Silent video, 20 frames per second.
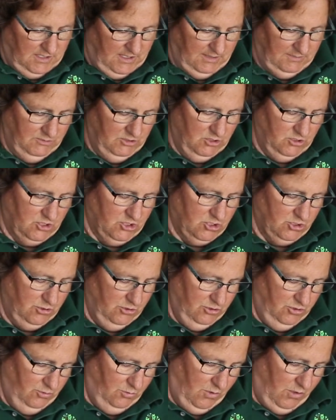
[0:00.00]
I'm sure
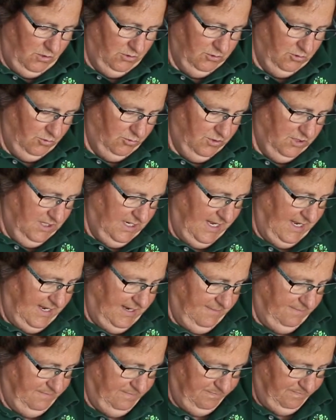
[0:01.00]
you all know the
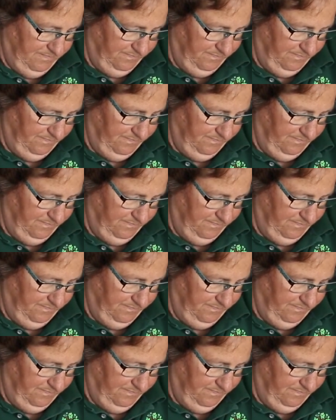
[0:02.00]
name.